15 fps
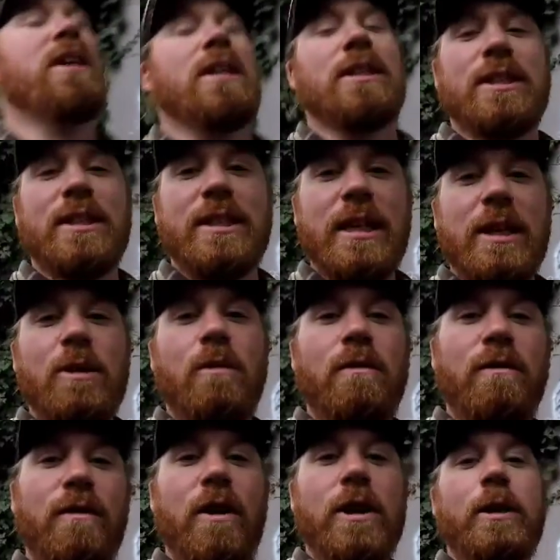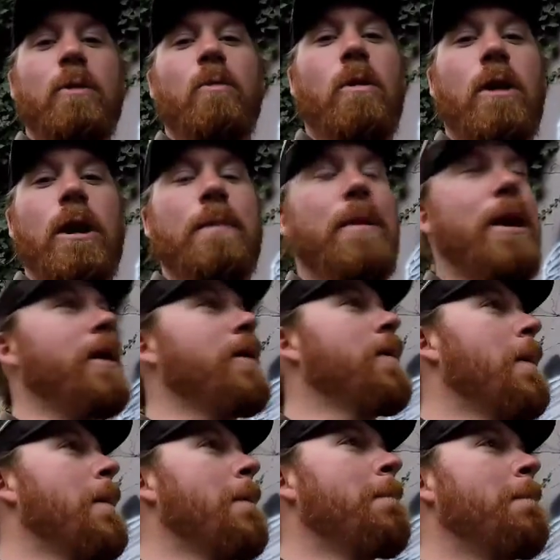a single fucking one, man.
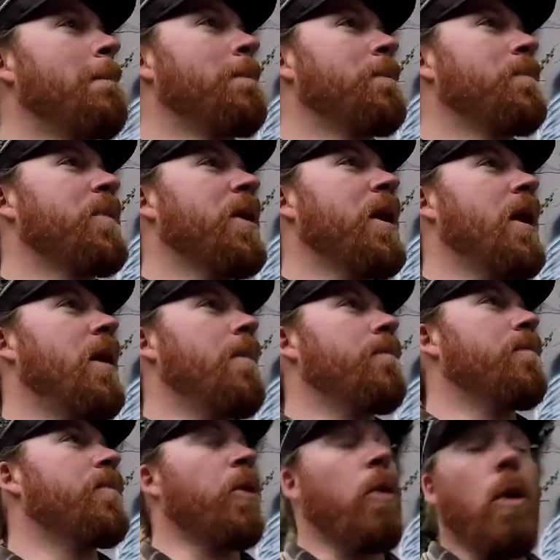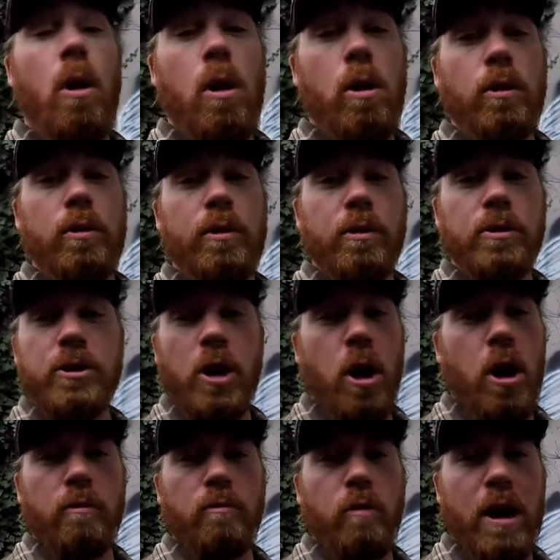They're all those
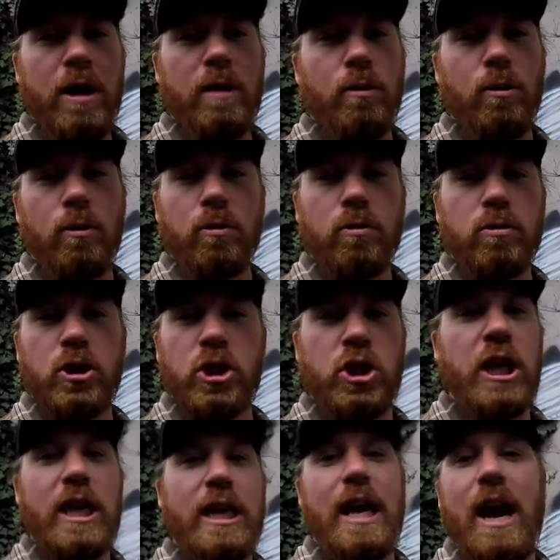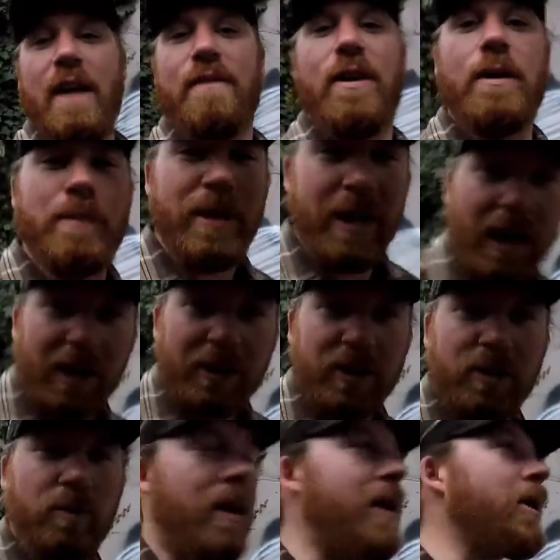non-writable, shitty FNBS
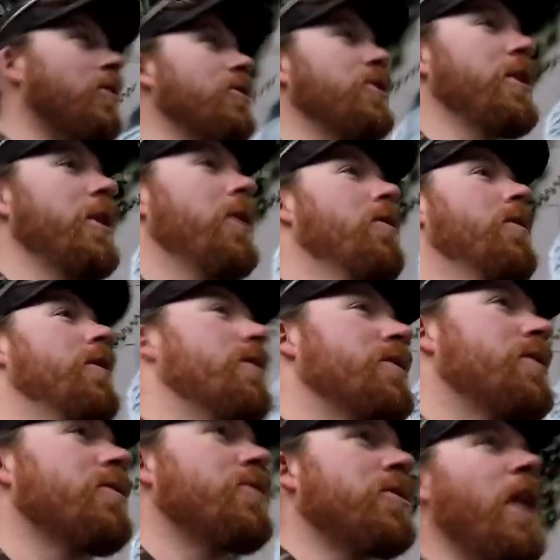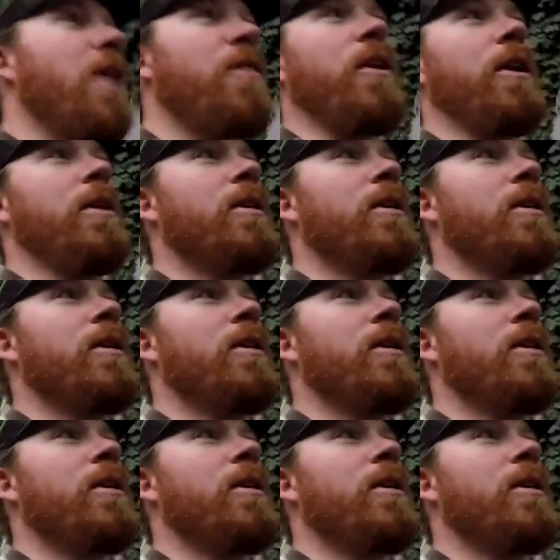grainers, you know? There's nothing.